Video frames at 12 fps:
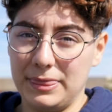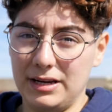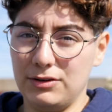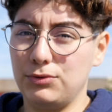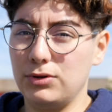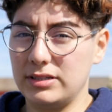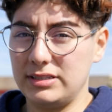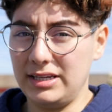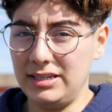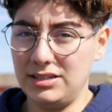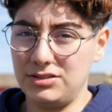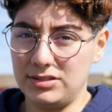Therefore,
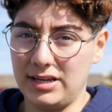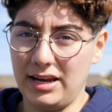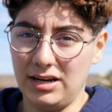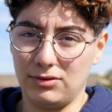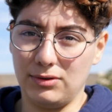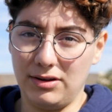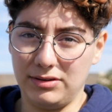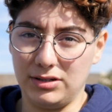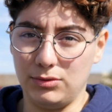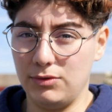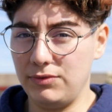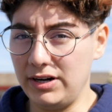teenagers hanging around
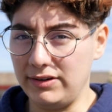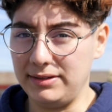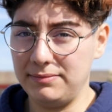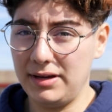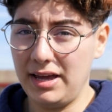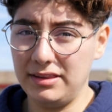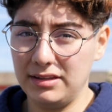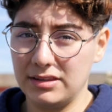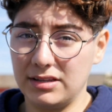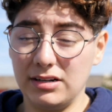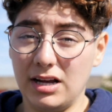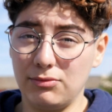here will vary, and
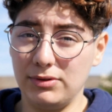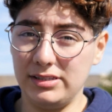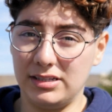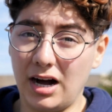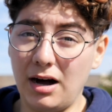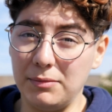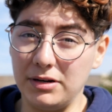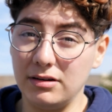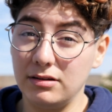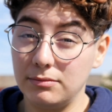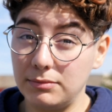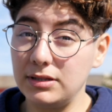they're not really common,
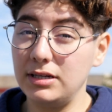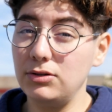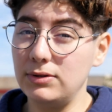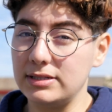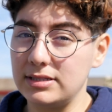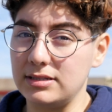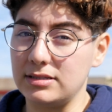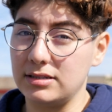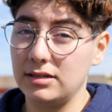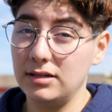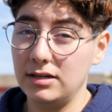but they do exist.